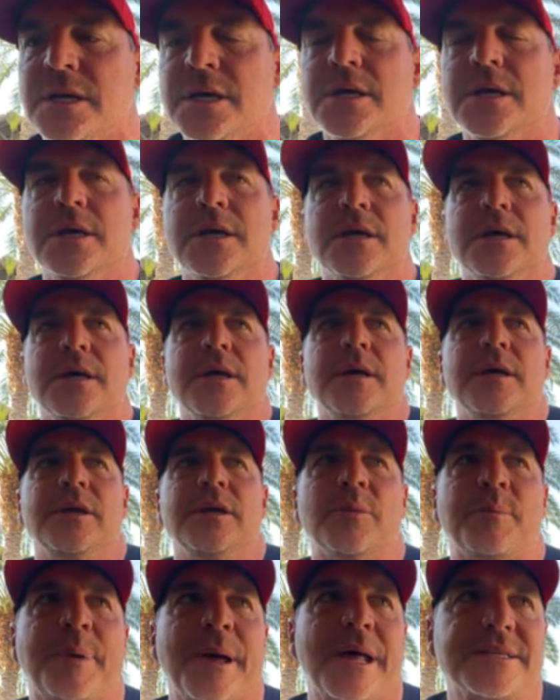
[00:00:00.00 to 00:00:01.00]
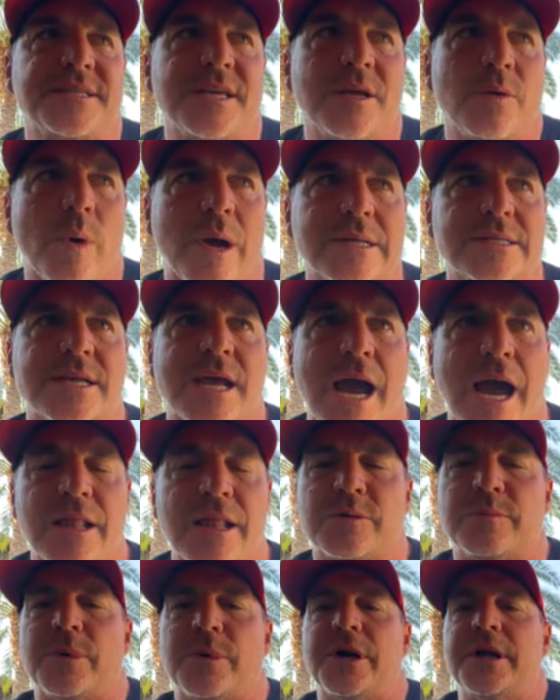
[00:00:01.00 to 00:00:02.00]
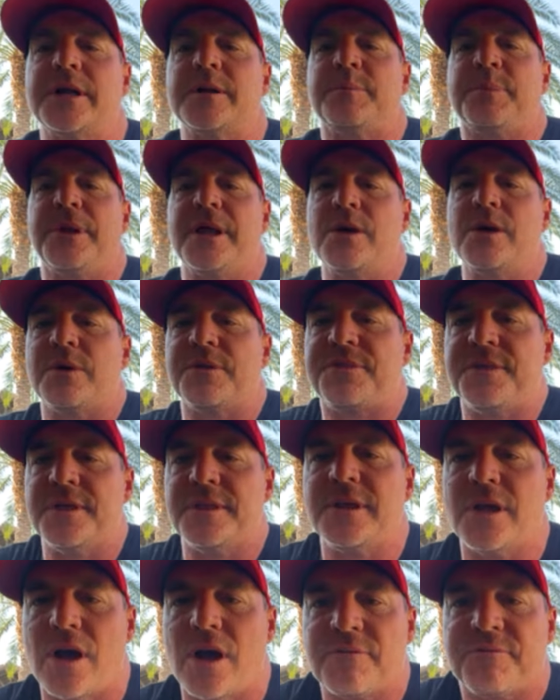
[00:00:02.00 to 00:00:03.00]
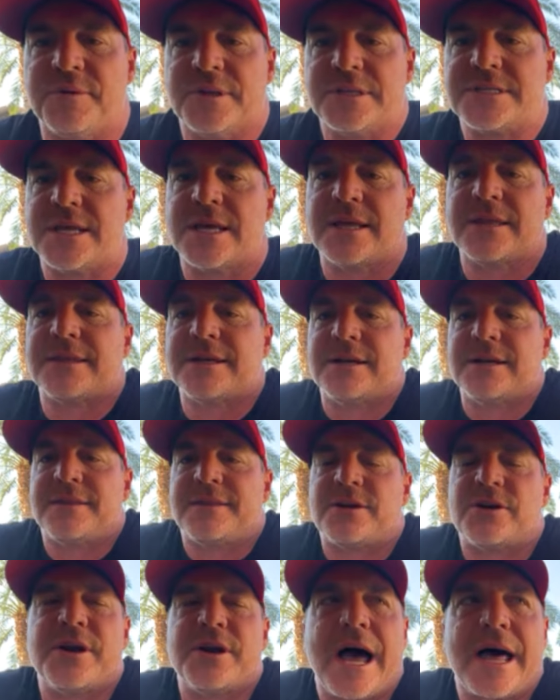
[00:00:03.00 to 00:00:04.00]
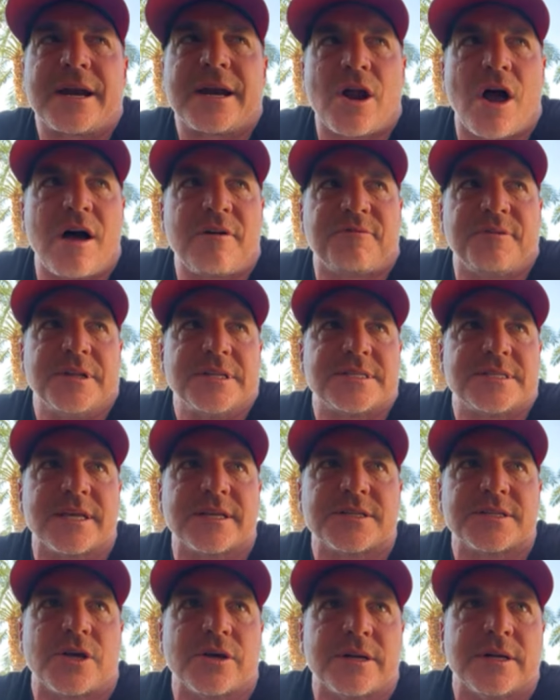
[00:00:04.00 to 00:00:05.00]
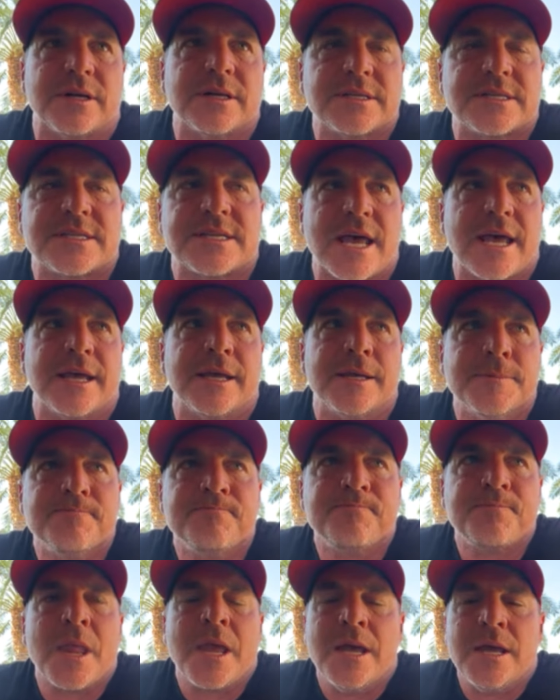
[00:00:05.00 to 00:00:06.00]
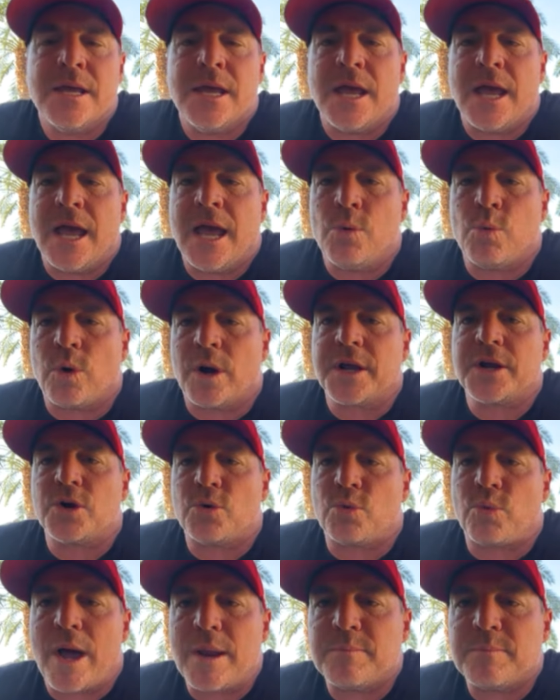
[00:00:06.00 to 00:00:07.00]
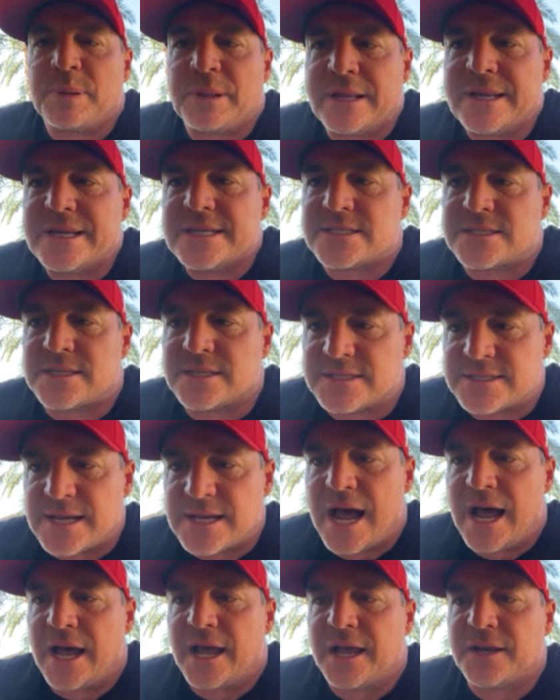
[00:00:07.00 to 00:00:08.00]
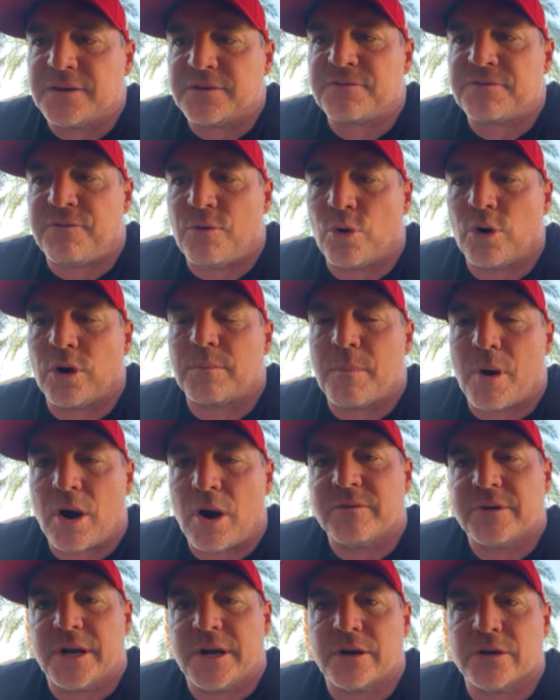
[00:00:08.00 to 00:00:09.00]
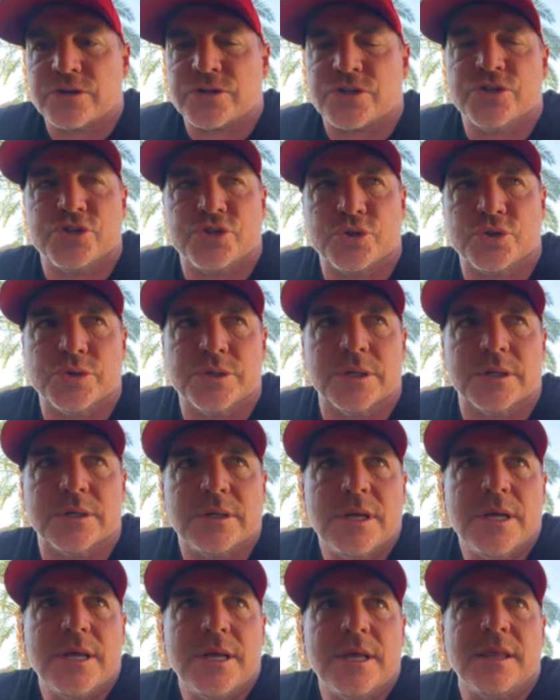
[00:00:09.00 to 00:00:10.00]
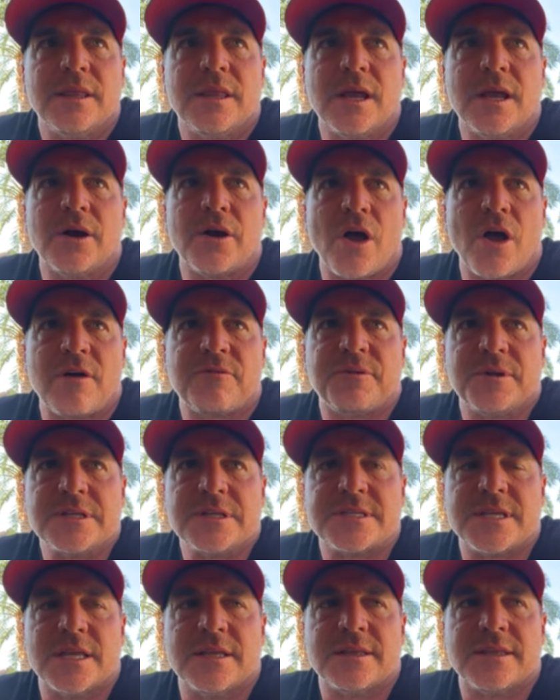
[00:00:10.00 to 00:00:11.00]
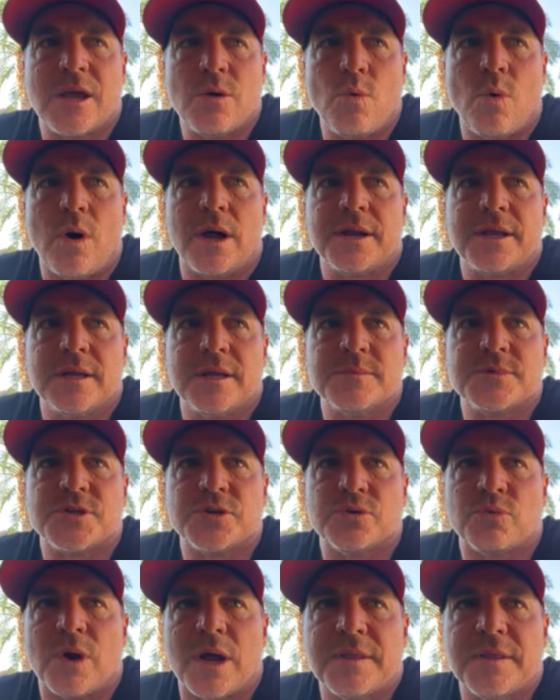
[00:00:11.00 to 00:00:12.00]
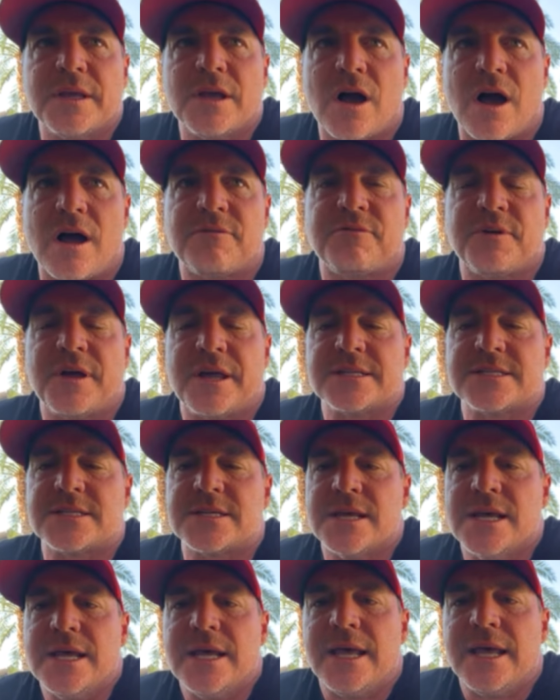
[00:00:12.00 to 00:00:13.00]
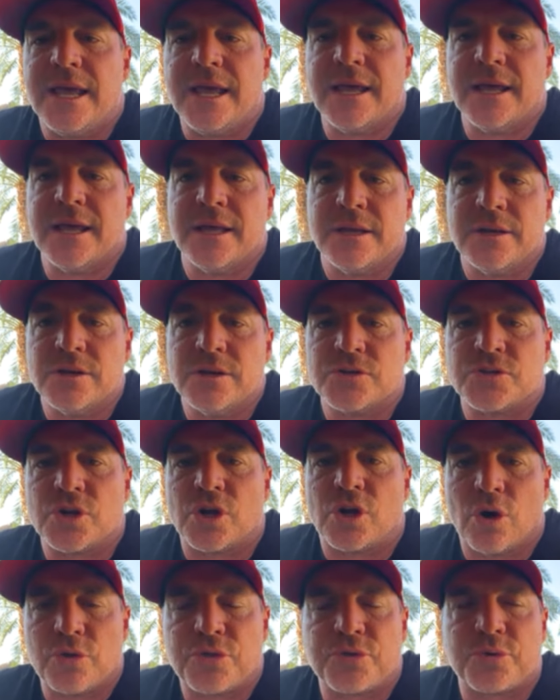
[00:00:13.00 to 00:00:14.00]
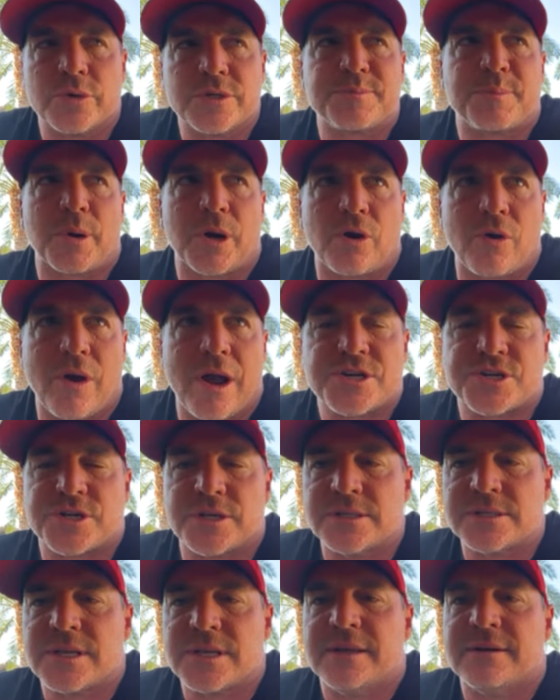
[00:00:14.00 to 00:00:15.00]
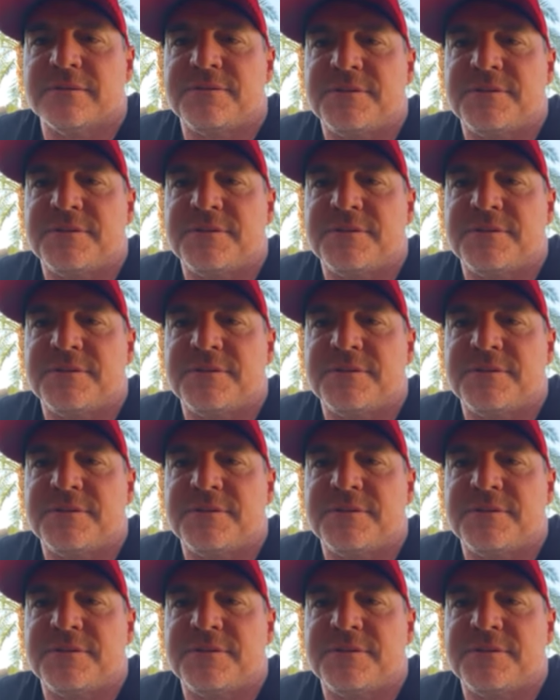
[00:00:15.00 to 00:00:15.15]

And, you know, Petzing wants Kyler Murray to play within the offense. They, they're not an offense that is going to say, hey, we're going to run plays designed for Marvin Harrison junior mm-hmm. They are an offense that they want him to run the offense and to go through his progressions.